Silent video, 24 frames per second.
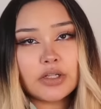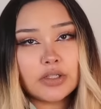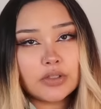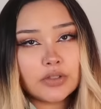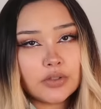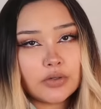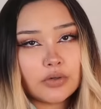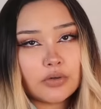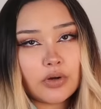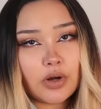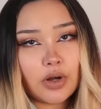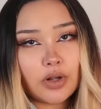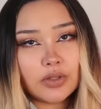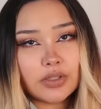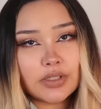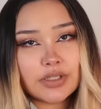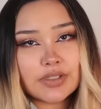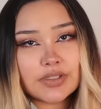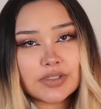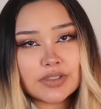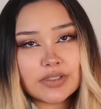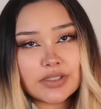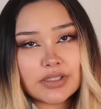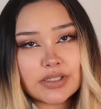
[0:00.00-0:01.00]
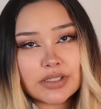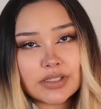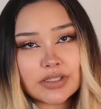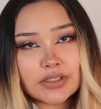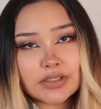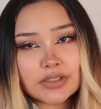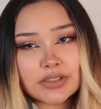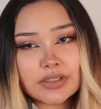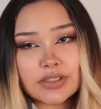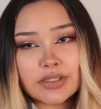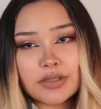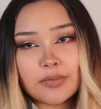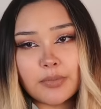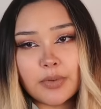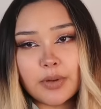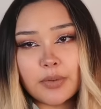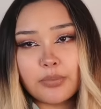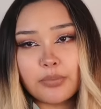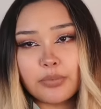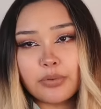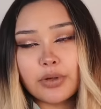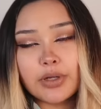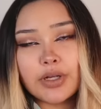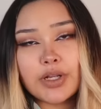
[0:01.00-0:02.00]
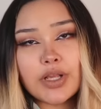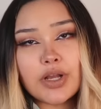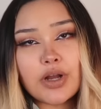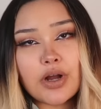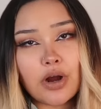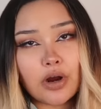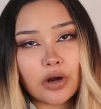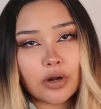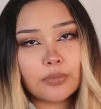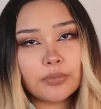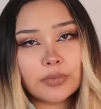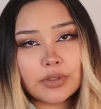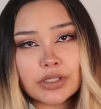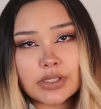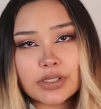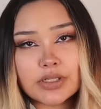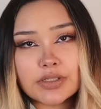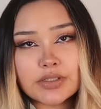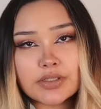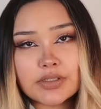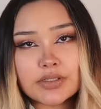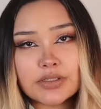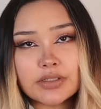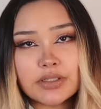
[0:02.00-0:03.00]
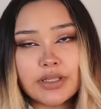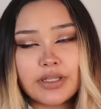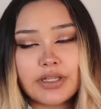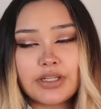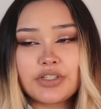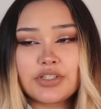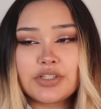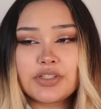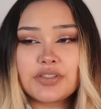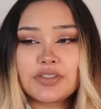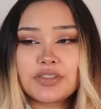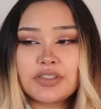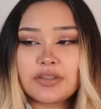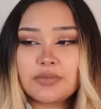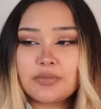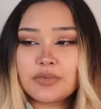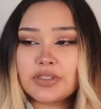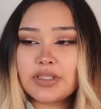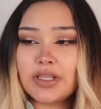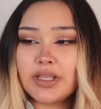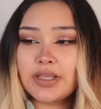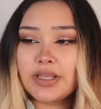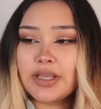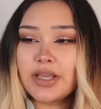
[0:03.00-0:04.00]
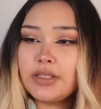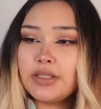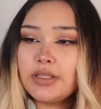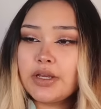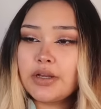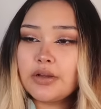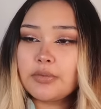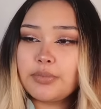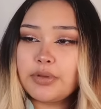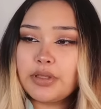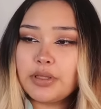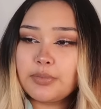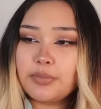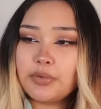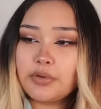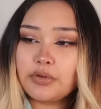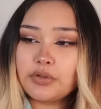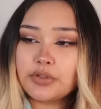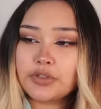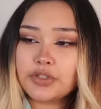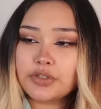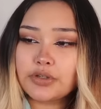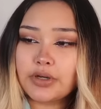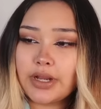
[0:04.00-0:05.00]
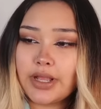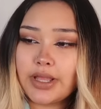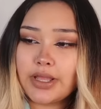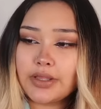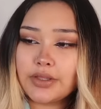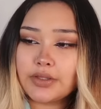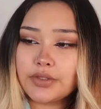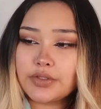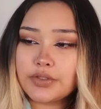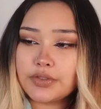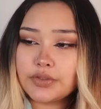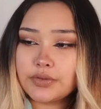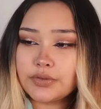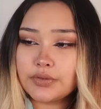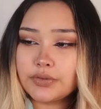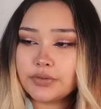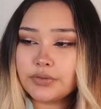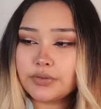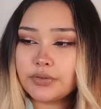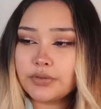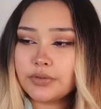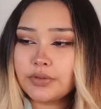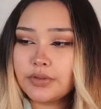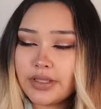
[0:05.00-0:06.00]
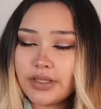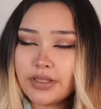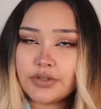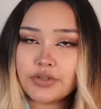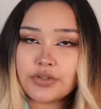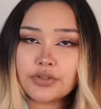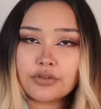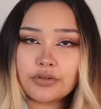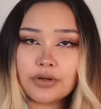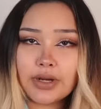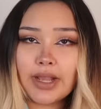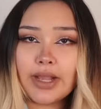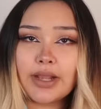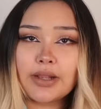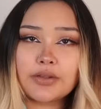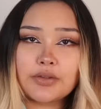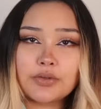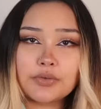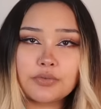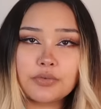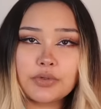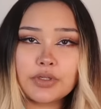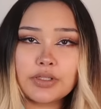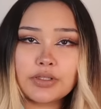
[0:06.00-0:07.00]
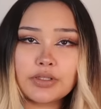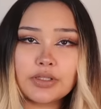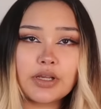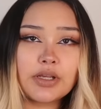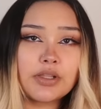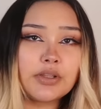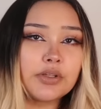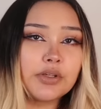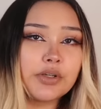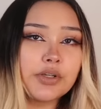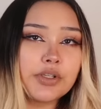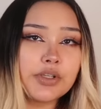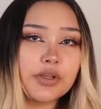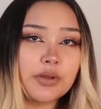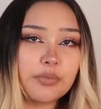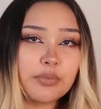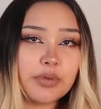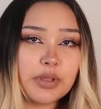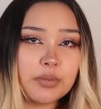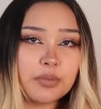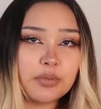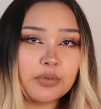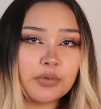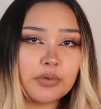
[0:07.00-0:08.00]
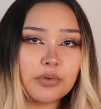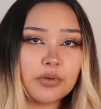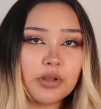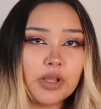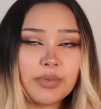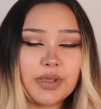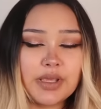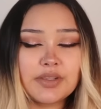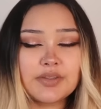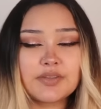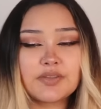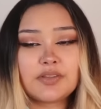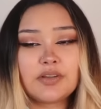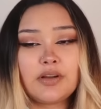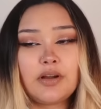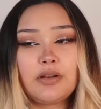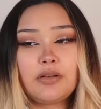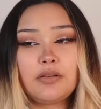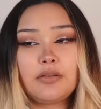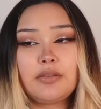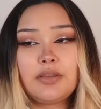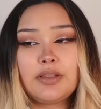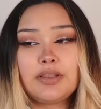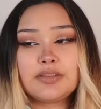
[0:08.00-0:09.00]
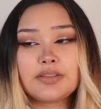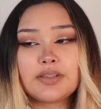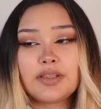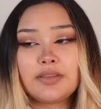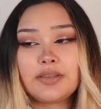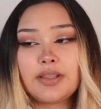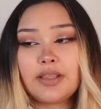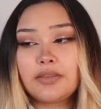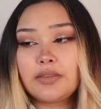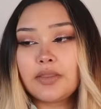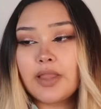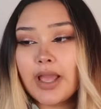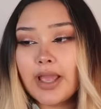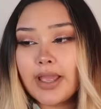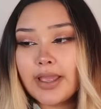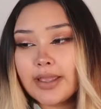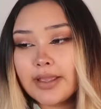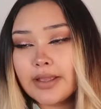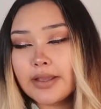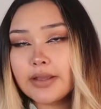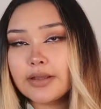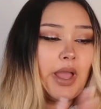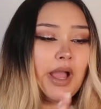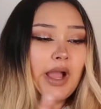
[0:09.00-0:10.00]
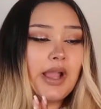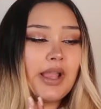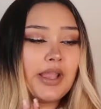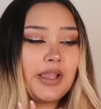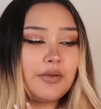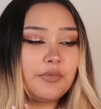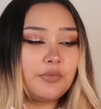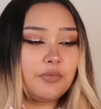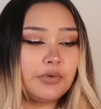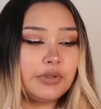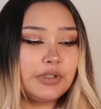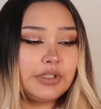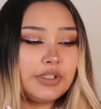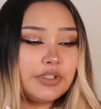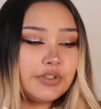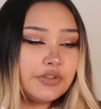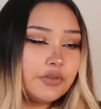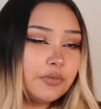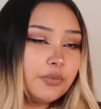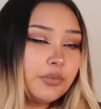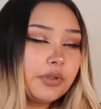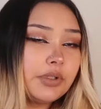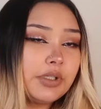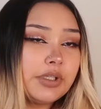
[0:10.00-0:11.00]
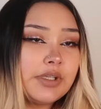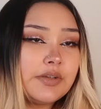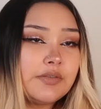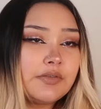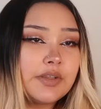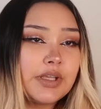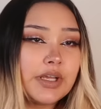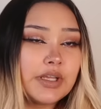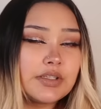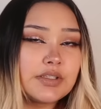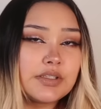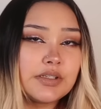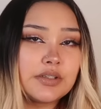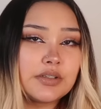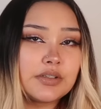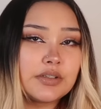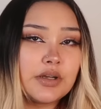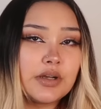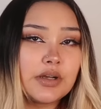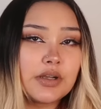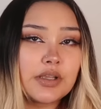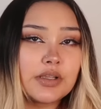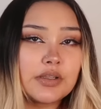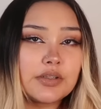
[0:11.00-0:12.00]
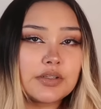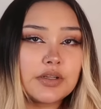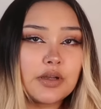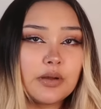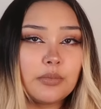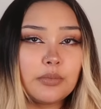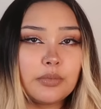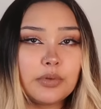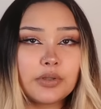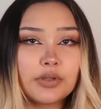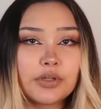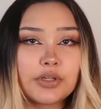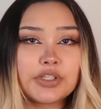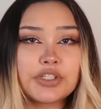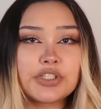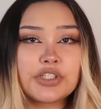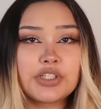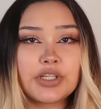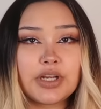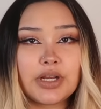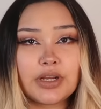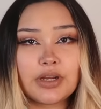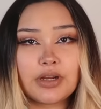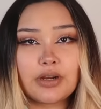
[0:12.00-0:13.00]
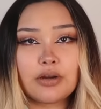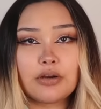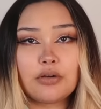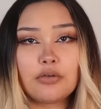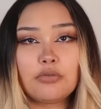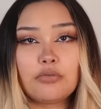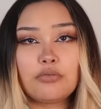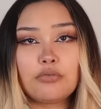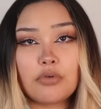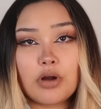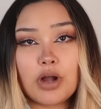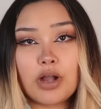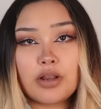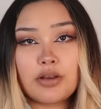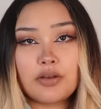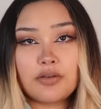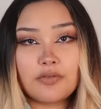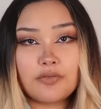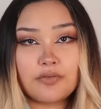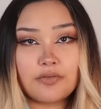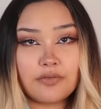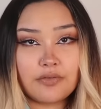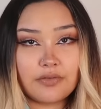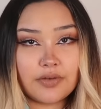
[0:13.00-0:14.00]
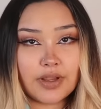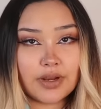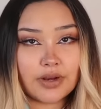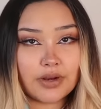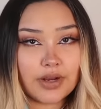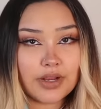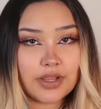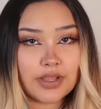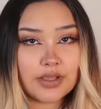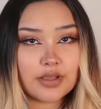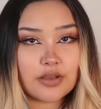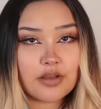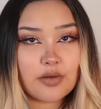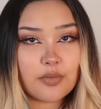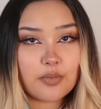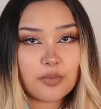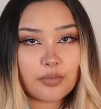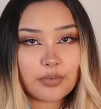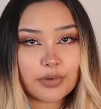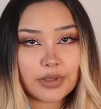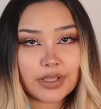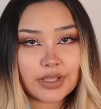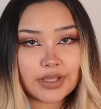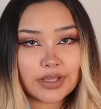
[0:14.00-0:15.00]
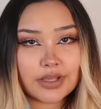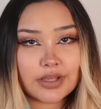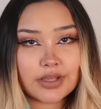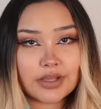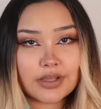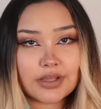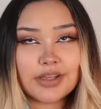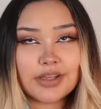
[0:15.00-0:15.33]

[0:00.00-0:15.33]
although all these things seem pretty harmless, and it just seems like young people trying to interact with other young people based on things that they like, I really do believe that TikTok and Tumblr share one very big